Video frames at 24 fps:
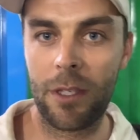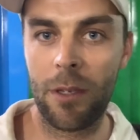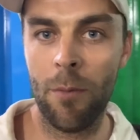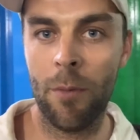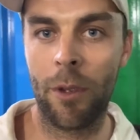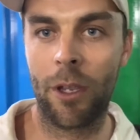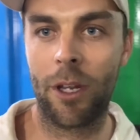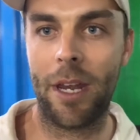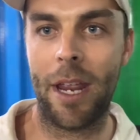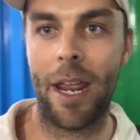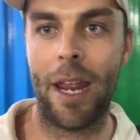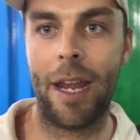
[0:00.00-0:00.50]
We're
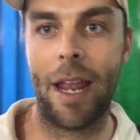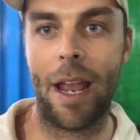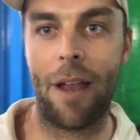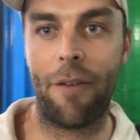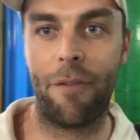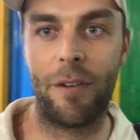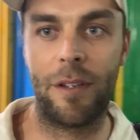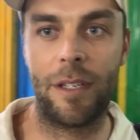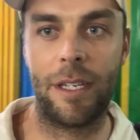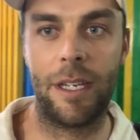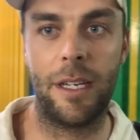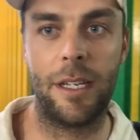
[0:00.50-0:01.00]
gonna head out
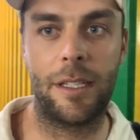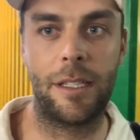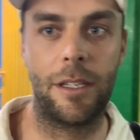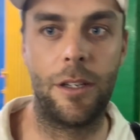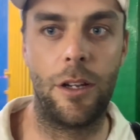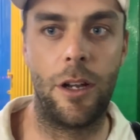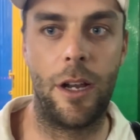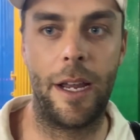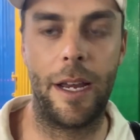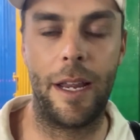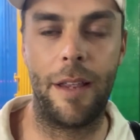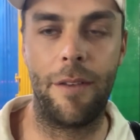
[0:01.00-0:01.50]
for dinner
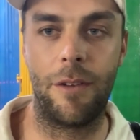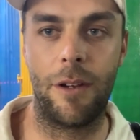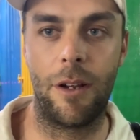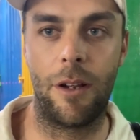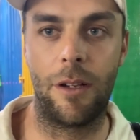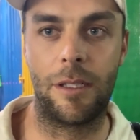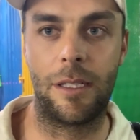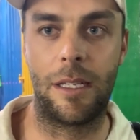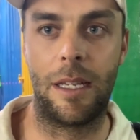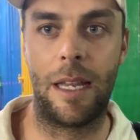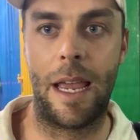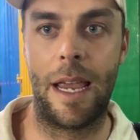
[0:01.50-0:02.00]
tonight, even though
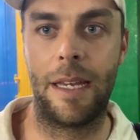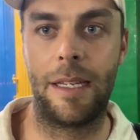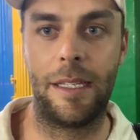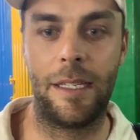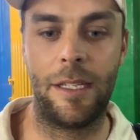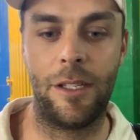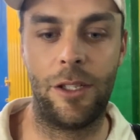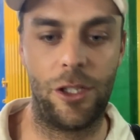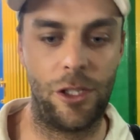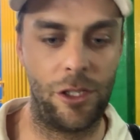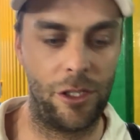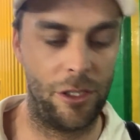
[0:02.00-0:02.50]
it's
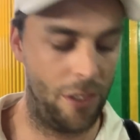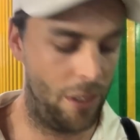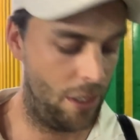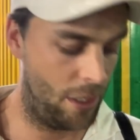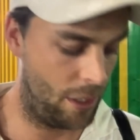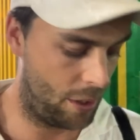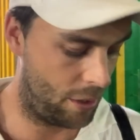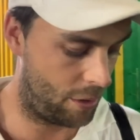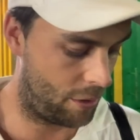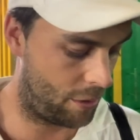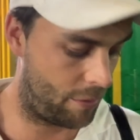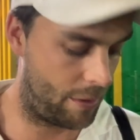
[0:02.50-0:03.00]
late-ish.
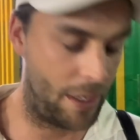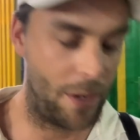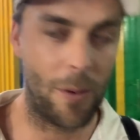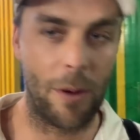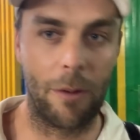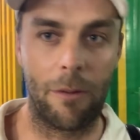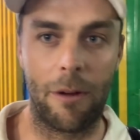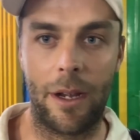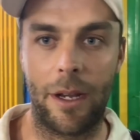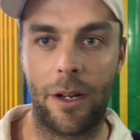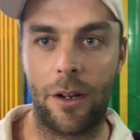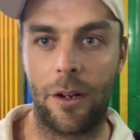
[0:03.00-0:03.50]
Already we're
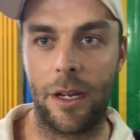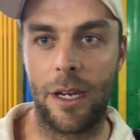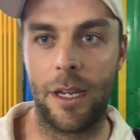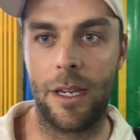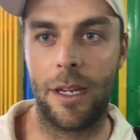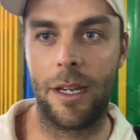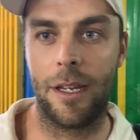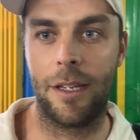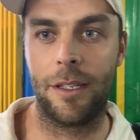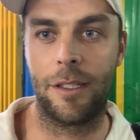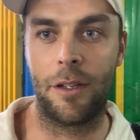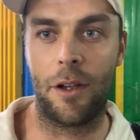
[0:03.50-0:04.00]
running on
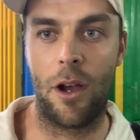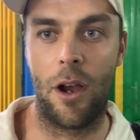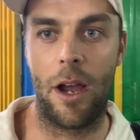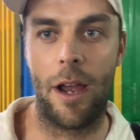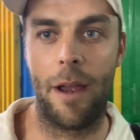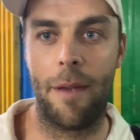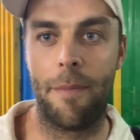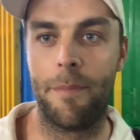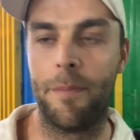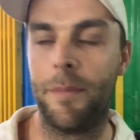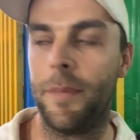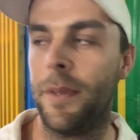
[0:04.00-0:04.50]
Indian
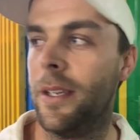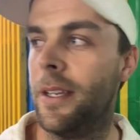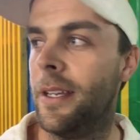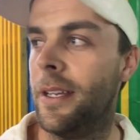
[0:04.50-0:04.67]
time.